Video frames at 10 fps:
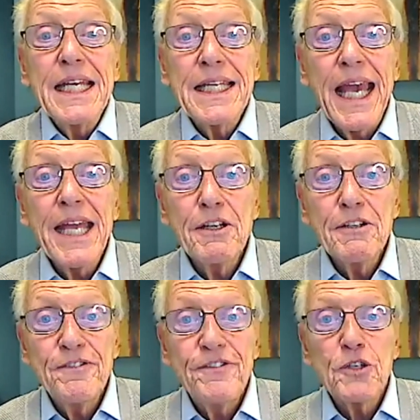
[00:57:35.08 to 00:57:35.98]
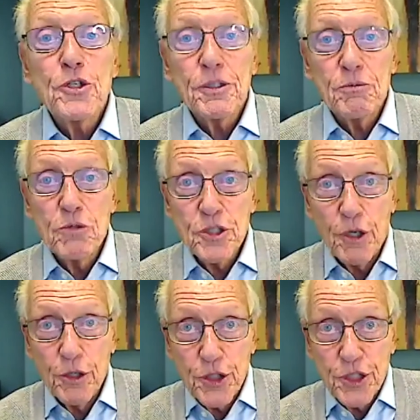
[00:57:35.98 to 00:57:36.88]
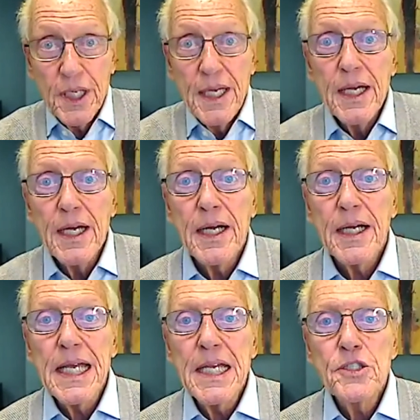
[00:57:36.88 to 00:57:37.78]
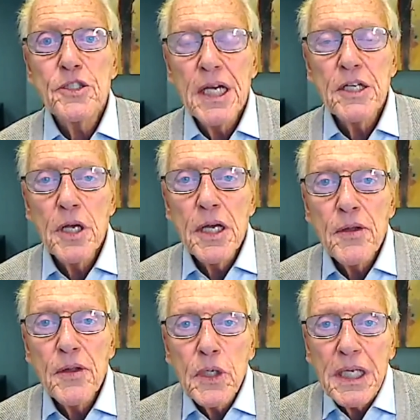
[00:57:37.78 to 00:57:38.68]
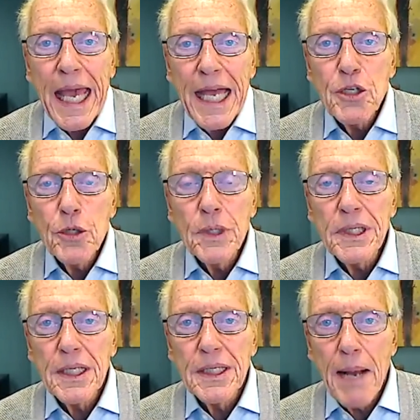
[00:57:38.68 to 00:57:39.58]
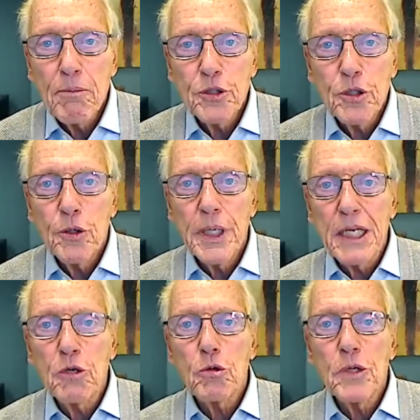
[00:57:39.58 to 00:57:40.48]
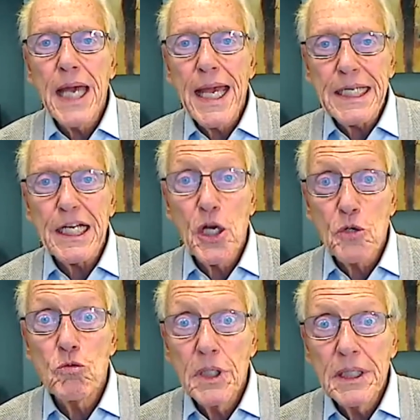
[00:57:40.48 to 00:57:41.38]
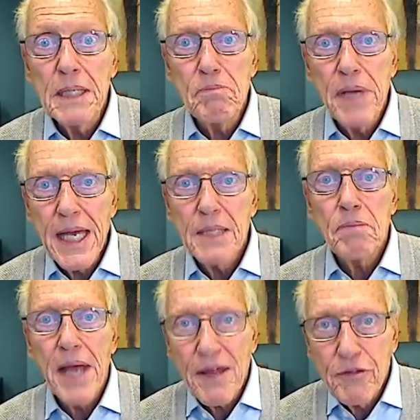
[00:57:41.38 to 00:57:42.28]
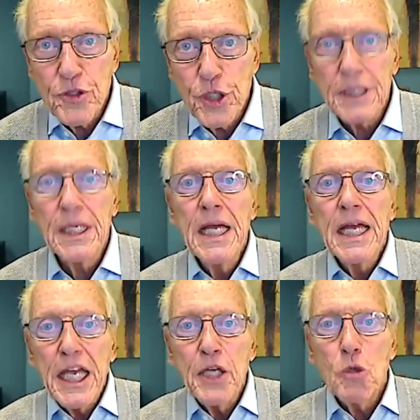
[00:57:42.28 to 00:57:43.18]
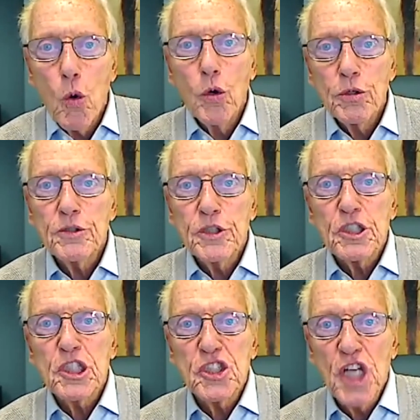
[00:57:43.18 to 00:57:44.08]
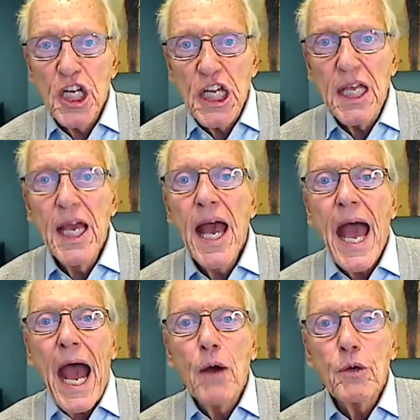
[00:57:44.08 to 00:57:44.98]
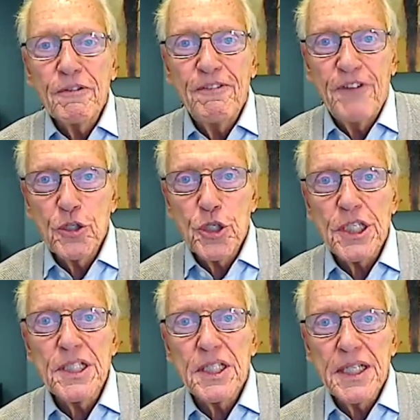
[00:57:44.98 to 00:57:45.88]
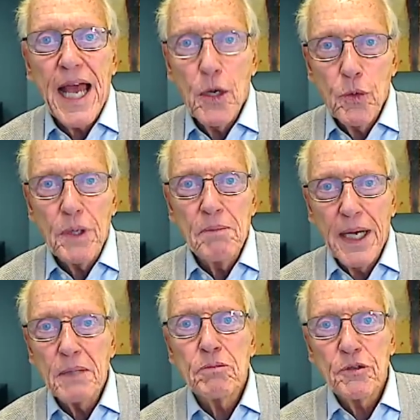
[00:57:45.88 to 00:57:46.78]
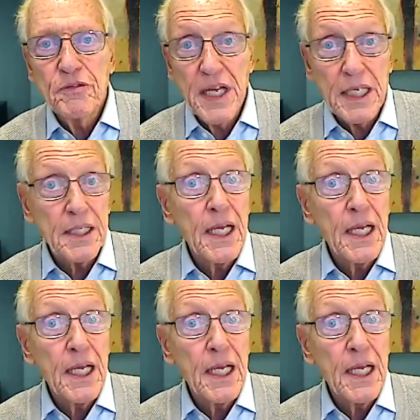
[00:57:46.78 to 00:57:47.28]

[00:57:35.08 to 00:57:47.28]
Gain of function research is, can you in the laboratory create a really bad pathogen in order to study how it functions and how we might prevent it?